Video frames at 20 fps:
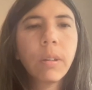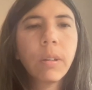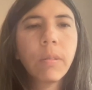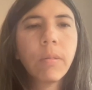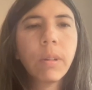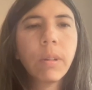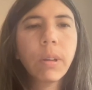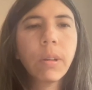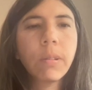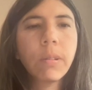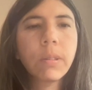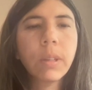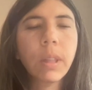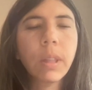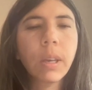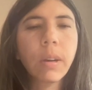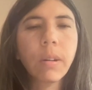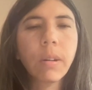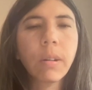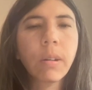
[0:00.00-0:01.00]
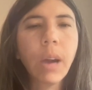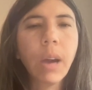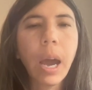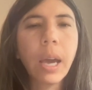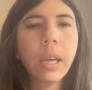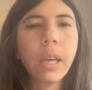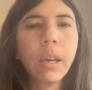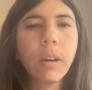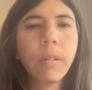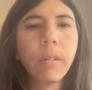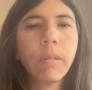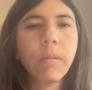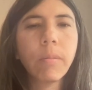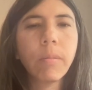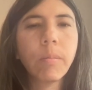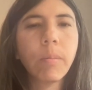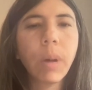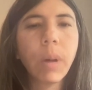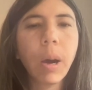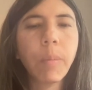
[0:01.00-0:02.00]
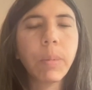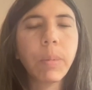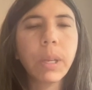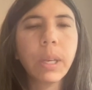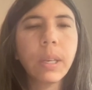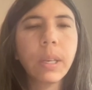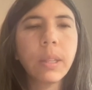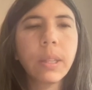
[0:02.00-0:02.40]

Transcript: Rook goes there. I go king